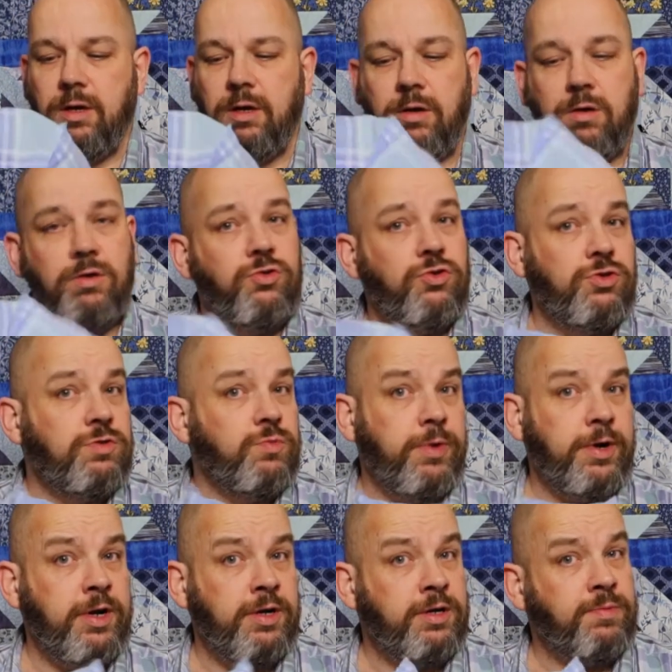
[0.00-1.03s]
You could just
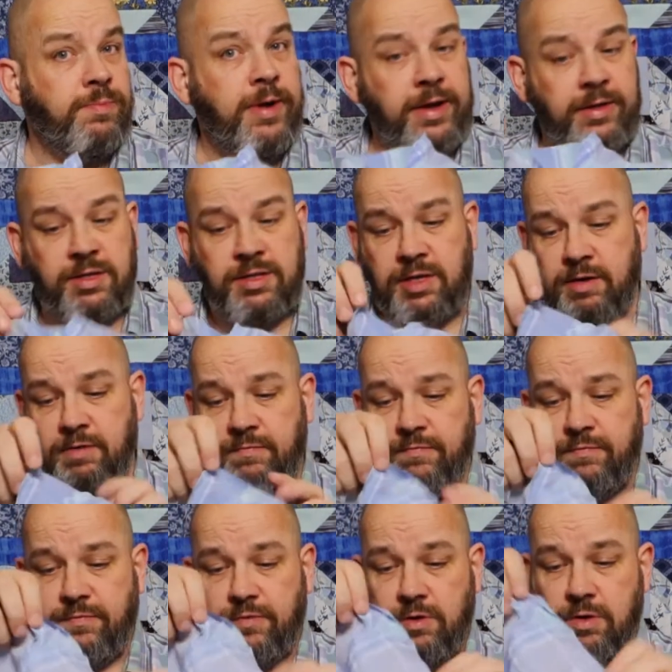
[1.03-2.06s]
wear it by
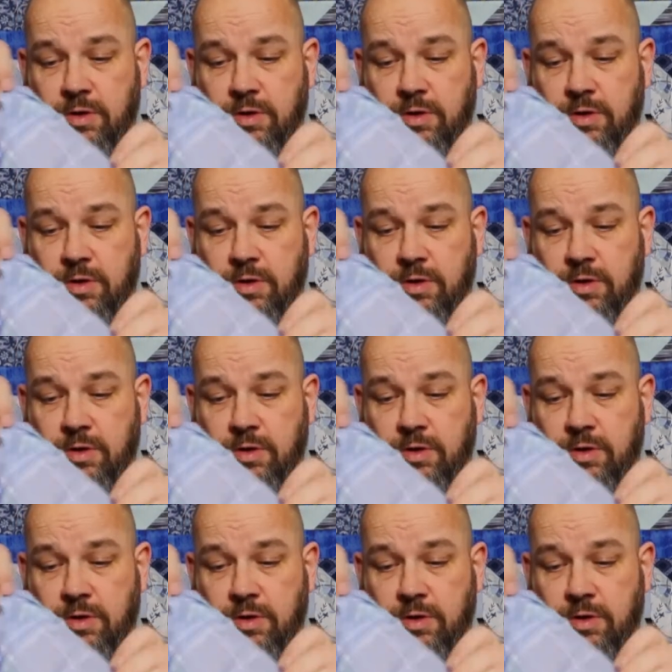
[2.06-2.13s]
itself